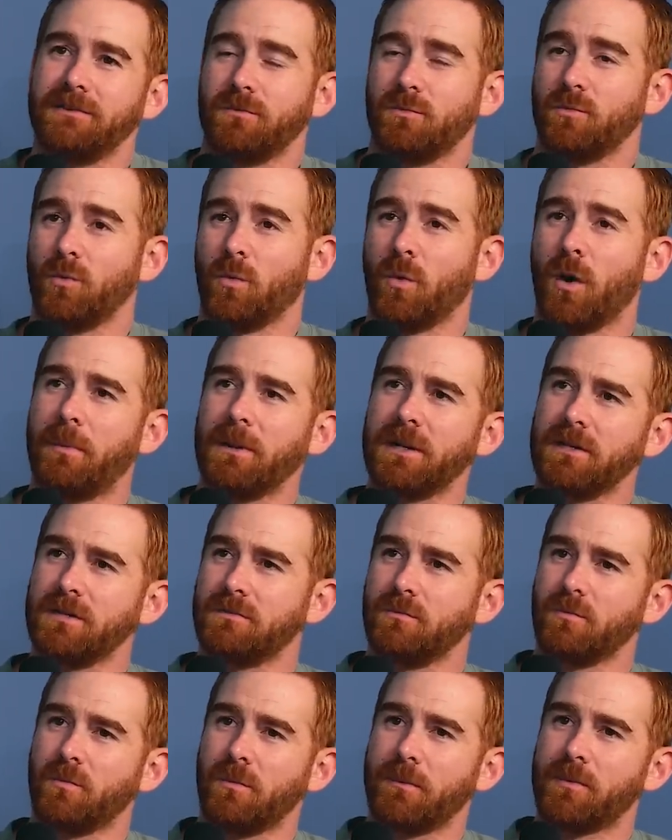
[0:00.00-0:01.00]
I mean? Well, but
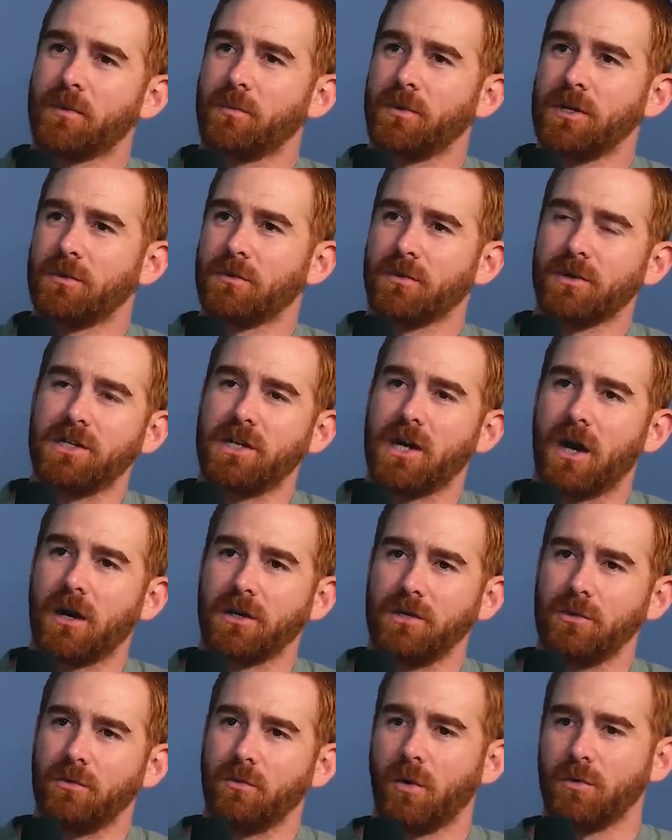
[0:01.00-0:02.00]
remember when you were young
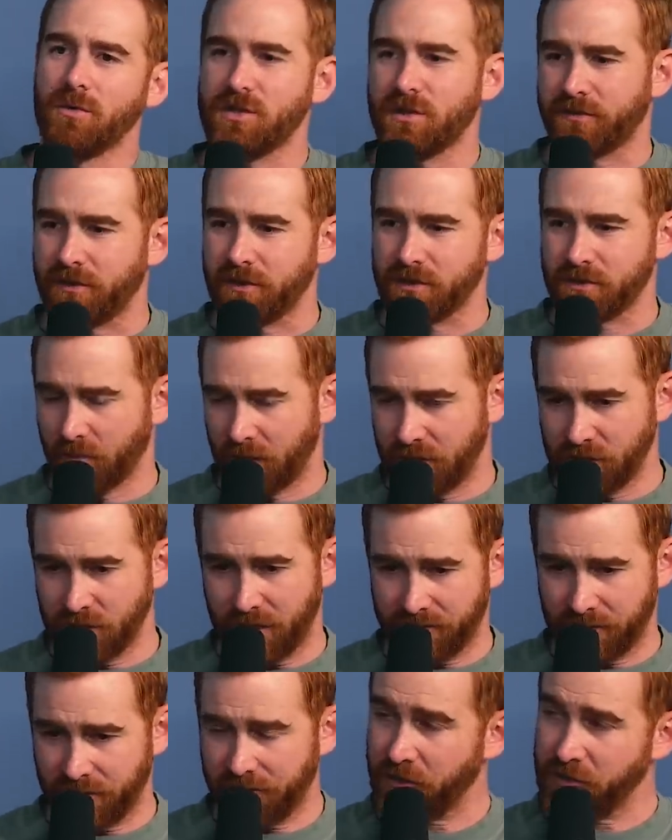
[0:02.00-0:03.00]
and you, what was your first, when did
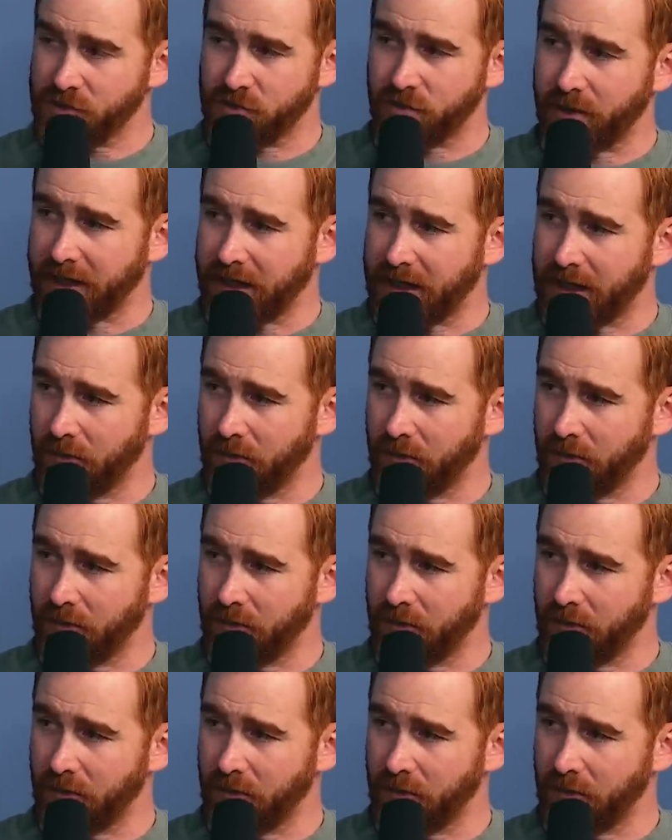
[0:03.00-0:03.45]
you have your first drink?